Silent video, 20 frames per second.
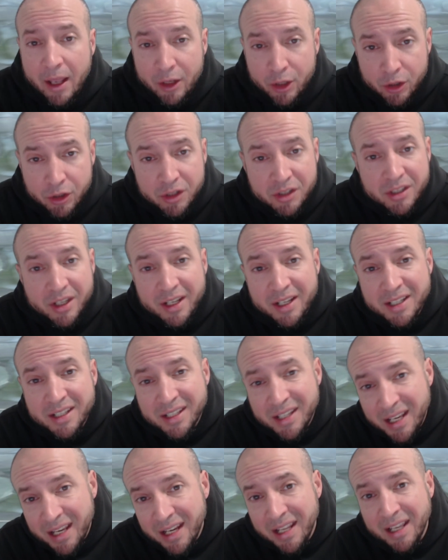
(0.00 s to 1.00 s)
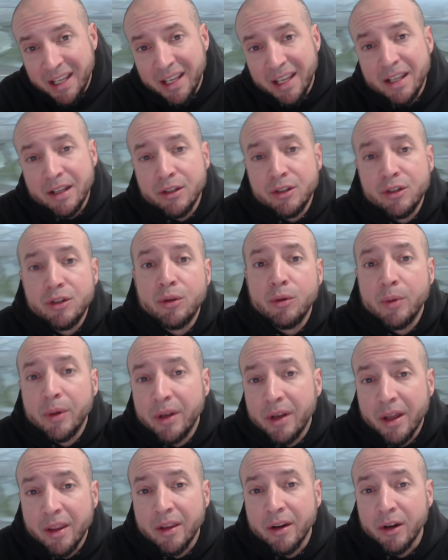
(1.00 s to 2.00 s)
that you're succeeding into
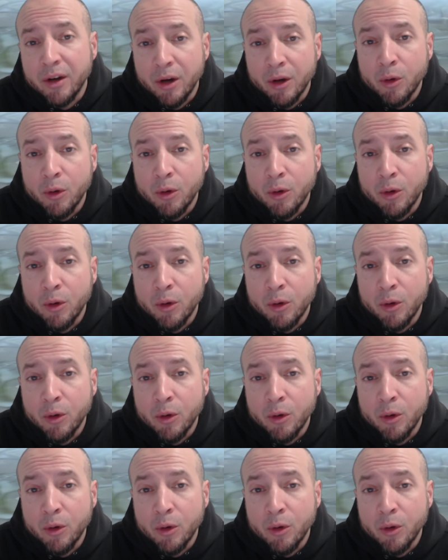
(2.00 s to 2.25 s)
another